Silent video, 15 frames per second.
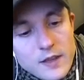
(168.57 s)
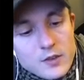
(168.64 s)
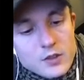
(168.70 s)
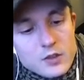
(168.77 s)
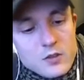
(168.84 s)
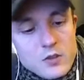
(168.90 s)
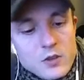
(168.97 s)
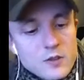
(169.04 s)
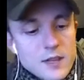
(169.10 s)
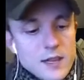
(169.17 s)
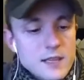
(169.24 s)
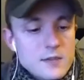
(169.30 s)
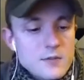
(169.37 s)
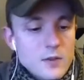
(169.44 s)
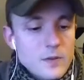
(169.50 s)
The shoe goo
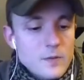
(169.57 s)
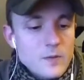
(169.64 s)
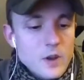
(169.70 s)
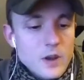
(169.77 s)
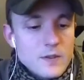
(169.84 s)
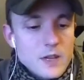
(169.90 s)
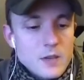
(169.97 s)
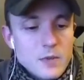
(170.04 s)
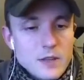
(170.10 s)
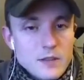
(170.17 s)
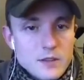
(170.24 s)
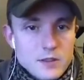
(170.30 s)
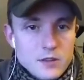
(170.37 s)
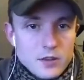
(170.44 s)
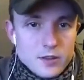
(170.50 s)
takes probably 5-10 minutes to
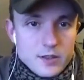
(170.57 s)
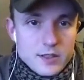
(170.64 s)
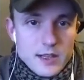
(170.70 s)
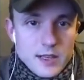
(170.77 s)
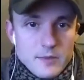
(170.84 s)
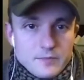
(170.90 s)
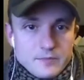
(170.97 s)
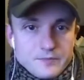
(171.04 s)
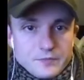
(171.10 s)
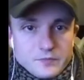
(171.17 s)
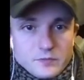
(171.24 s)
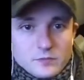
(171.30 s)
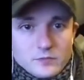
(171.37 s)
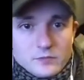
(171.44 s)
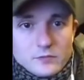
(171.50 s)
start to set,
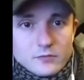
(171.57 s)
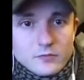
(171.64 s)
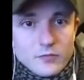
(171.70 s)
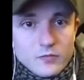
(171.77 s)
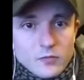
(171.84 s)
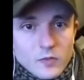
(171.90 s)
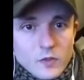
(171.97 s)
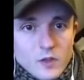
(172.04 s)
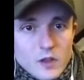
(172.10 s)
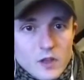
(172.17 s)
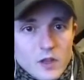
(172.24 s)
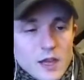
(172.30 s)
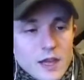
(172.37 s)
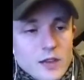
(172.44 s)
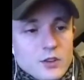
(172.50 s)

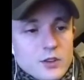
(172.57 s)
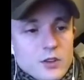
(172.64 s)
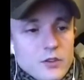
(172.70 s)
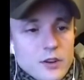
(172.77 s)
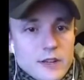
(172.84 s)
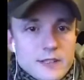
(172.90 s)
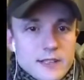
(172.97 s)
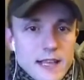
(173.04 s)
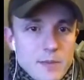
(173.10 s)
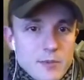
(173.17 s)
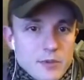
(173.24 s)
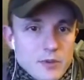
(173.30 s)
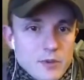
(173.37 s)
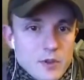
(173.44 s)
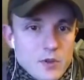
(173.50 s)
and it just creates depth.
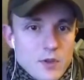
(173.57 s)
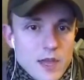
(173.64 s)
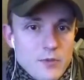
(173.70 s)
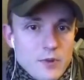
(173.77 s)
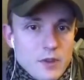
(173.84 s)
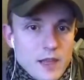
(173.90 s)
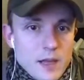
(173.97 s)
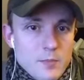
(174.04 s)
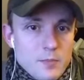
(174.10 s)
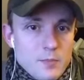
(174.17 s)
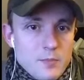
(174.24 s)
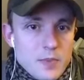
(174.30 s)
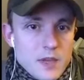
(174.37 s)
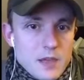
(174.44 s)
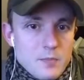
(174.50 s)
So you get rid of that
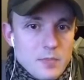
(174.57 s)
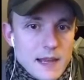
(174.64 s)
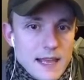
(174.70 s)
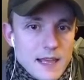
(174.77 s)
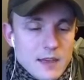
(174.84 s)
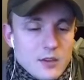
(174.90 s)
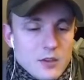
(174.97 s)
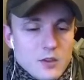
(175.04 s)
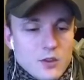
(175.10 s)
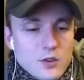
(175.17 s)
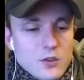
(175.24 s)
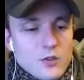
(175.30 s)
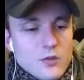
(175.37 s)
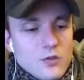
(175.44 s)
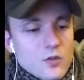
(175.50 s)
big blank
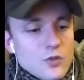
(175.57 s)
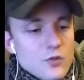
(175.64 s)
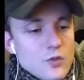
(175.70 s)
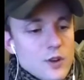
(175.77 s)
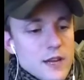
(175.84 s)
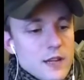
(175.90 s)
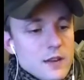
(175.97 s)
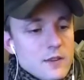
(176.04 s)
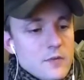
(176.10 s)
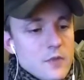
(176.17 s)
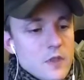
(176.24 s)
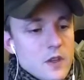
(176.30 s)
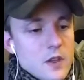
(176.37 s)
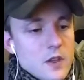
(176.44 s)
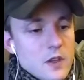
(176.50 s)
green
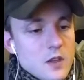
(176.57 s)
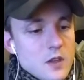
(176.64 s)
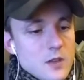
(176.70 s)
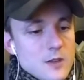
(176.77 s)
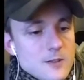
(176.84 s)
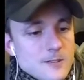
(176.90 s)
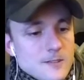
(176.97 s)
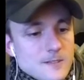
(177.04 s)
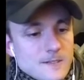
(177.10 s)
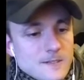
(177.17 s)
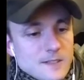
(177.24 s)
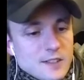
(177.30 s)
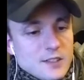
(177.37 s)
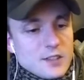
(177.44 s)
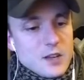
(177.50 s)

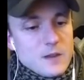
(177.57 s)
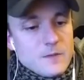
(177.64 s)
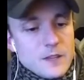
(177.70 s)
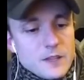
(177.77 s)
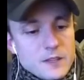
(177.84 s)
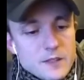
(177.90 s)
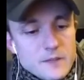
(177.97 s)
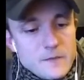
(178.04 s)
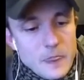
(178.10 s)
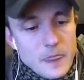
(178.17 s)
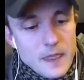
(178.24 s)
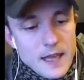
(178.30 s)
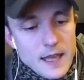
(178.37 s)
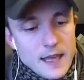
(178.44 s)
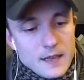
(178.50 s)
surface
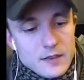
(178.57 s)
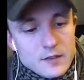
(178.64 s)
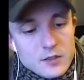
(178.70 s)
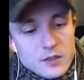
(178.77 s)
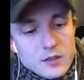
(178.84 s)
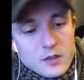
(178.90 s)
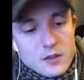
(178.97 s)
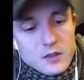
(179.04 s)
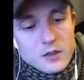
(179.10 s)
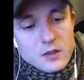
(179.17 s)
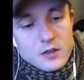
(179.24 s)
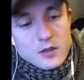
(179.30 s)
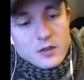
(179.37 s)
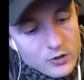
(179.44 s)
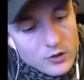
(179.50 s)
and
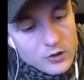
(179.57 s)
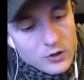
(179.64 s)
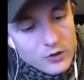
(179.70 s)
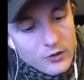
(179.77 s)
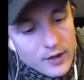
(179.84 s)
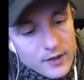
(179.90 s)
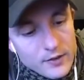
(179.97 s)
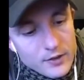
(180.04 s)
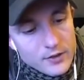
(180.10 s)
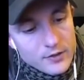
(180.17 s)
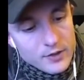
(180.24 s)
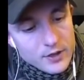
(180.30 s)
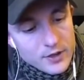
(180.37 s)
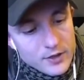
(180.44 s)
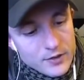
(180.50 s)
just create
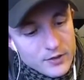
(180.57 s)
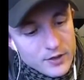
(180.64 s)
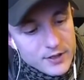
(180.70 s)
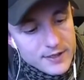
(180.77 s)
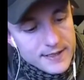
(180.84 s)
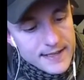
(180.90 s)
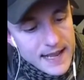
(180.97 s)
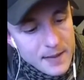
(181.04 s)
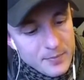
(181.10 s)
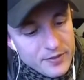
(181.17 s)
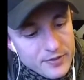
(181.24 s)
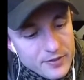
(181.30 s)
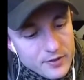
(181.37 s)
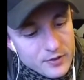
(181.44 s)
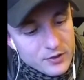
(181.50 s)
the
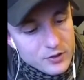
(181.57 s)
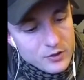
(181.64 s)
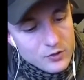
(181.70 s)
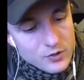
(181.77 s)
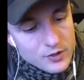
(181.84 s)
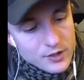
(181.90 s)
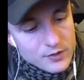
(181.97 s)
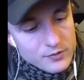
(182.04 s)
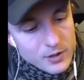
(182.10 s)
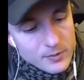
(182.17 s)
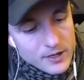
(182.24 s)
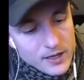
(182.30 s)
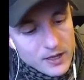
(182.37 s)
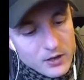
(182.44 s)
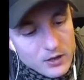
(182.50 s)
depth to disrupt
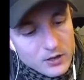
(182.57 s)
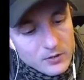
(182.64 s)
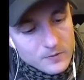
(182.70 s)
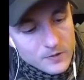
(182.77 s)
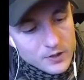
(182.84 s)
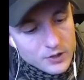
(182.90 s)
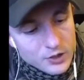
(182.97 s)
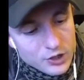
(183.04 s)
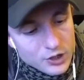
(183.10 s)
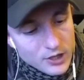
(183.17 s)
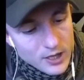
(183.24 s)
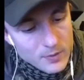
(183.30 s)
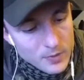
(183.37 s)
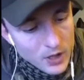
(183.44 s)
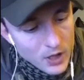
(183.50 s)
any kind of shape.